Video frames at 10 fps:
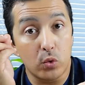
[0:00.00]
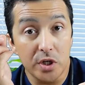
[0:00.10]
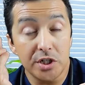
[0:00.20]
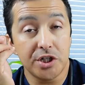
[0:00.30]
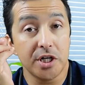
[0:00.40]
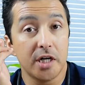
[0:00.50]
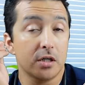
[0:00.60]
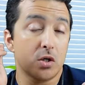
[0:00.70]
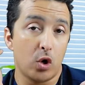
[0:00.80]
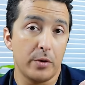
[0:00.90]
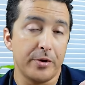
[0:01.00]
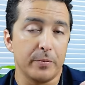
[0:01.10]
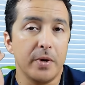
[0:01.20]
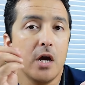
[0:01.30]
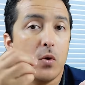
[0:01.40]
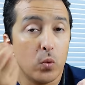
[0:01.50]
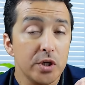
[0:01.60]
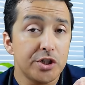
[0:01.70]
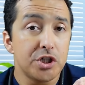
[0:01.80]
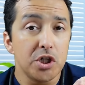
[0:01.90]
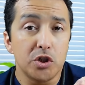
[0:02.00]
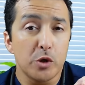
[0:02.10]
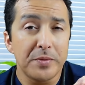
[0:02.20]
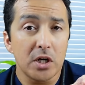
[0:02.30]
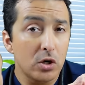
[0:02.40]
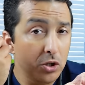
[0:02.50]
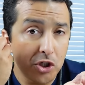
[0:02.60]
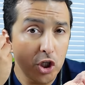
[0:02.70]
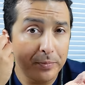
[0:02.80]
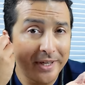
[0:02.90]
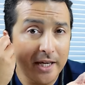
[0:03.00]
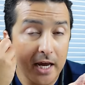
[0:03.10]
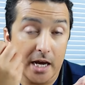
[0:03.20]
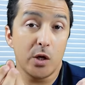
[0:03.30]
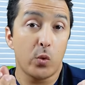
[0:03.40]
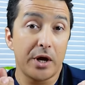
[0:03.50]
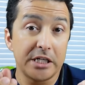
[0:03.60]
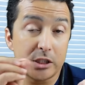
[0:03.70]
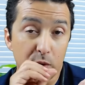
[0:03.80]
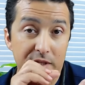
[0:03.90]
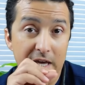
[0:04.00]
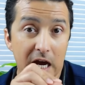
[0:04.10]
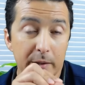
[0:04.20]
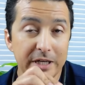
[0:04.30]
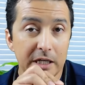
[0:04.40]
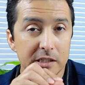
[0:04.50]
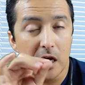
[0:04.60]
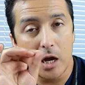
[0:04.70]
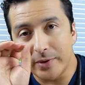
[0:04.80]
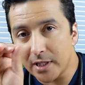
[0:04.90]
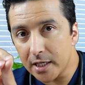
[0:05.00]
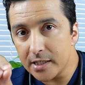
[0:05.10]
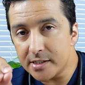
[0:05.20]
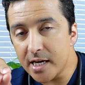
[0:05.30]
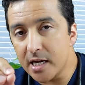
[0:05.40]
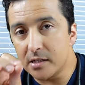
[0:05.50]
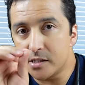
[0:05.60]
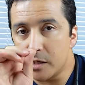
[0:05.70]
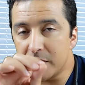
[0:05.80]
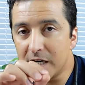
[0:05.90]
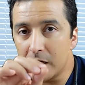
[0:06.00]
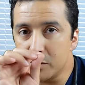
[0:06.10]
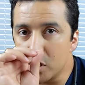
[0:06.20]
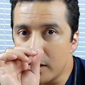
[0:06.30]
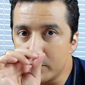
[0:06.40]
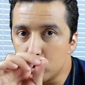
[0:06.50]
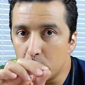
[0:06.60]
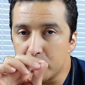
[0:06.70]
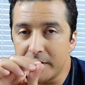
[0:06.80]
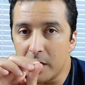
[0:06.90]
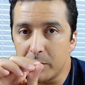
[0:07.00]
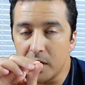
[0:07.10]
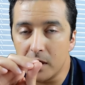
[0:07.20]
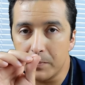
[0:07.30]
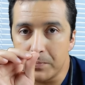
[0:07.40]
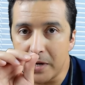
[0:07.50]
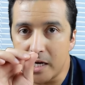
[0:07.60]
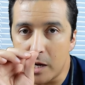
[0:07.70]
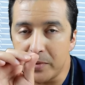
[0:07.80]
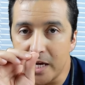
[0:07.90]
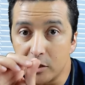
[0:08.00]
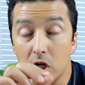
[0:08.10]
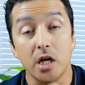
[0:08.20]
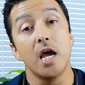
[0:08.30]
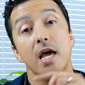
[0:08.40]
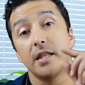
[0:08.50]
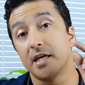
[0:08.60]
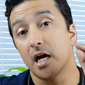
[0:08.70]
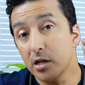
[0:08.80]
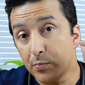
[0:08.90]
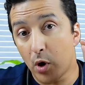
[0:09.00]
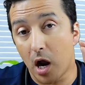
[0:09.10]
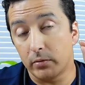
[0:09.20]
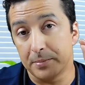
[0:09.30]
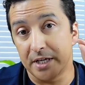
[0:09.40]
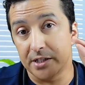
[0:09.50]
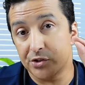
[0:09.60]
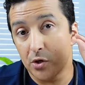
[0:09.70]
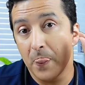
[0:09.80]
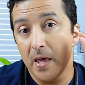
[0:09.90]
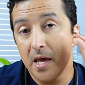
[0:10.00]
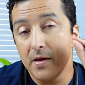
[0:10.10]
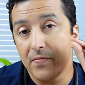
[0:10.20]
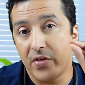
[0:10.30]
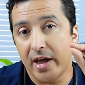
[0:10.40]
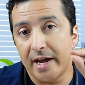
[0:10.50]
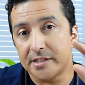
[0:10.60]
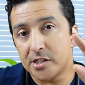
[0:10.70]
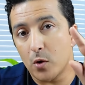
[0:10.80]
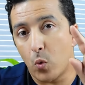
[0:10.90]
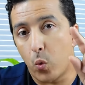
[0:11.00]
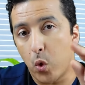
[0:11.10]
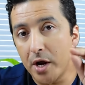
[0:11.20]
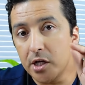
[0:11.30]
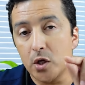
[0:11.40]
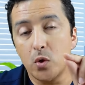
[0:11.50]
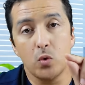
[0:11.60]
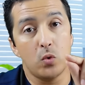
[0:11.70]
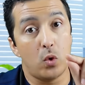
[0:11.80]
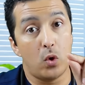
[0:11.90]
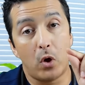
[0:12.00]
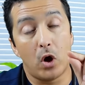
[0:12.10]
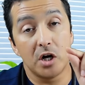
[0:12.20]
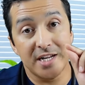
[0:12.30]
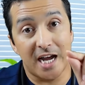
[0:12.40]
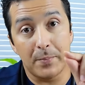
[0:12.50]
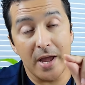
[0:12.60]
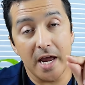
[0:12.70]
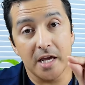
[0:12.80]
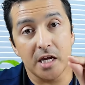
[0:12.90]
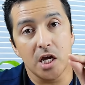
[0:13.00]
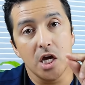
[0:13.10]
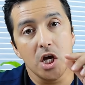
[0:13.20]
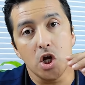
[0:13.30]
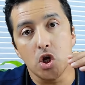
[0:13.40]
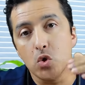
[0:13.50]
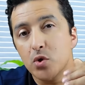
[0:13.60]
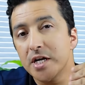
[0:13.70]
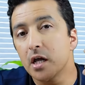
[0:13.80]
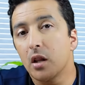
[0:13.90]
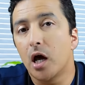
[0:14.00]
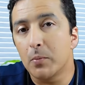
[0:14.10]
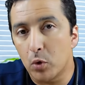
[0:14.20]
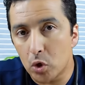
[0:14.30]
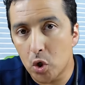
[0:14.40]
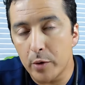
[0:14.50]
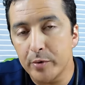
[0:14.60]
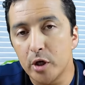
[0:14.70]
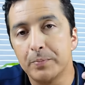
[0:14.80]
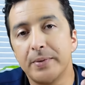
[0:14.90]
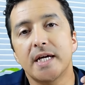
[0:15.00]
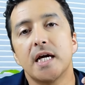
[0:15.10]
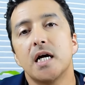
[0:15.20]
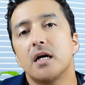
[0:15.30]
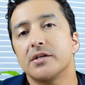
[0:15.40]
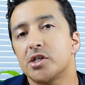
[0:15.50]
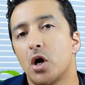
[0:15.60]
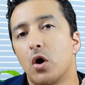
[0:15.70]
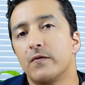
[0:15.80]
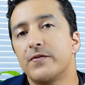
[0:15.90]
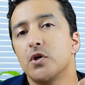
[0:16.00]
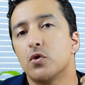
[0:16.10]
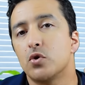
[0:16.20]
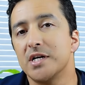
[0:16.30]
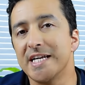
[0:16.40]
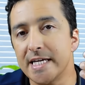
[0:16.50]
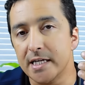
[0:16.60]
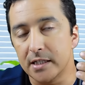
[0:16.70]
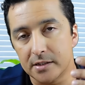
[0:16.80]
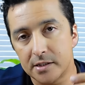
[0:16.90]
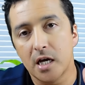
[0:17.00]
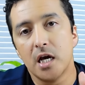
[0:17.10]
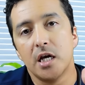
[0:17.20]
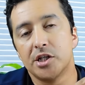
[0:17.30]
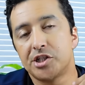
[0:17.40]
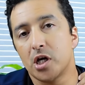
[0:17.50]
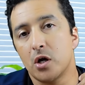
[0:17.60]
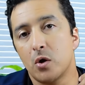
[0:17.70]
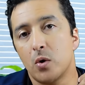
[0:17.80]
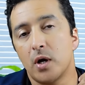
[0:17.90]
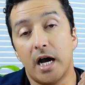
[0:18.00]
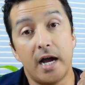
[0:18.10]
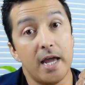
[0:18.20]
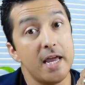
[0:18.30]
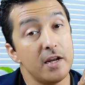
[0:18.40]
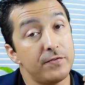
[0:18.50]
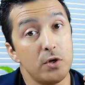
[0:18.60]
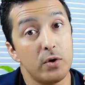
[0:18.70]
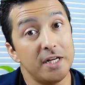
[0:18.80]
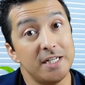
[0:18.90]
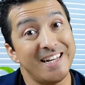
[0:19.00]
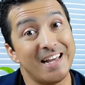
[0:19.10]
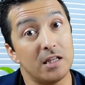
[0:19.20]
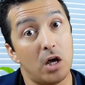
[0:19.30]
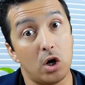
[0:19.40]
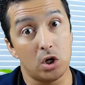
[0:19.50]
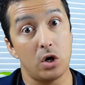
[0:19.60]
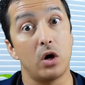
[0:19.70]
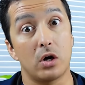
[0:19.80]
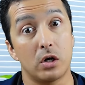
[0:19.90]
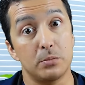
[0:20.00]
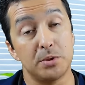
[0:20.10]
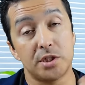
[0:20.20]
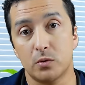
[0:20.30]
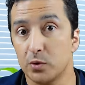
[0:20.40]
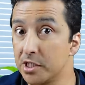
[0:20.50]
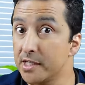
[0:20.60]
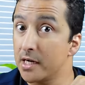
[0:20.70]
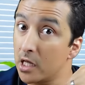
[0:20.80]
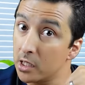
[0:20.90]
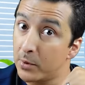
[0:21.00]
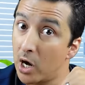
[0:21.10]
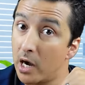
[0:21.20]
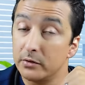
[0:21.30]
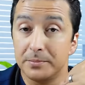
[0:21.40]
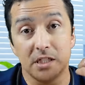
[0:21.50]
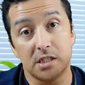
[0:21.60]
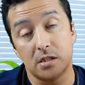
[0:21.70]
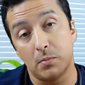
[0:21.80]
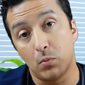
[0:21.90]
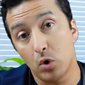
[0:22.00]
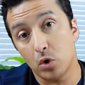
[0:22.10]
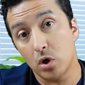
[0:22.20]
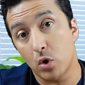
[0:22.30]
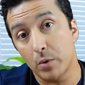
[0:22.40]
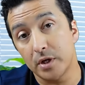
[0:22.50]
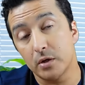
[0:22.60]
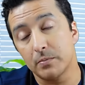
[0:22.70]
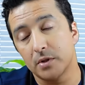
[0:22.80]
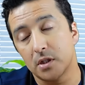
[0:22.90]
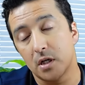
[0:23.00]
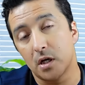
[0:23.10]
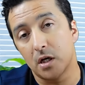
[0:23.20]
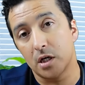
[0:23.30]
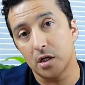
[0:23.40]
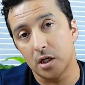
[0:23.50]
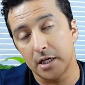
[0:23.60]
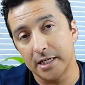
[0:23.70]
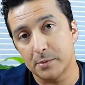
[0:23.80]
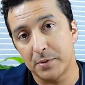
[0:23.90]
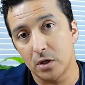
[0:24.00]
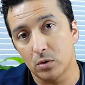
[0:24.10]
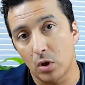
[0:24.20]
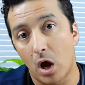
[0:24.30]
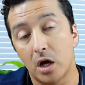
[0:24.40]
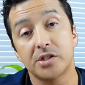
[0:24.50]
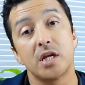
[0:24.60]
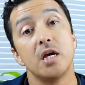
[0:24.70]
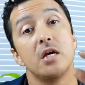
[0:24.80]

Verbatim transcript: rich in chromium, which you should be consuming anyways with diabetes. But like I said, sometimes you know absorption may not be may not be as good. The other problem is that when you are diabetic, you need a lot more chromium because of your needs. So, uh, and if you're eating a lot of carbs, which is another problem because the more chromium uh, is being lost,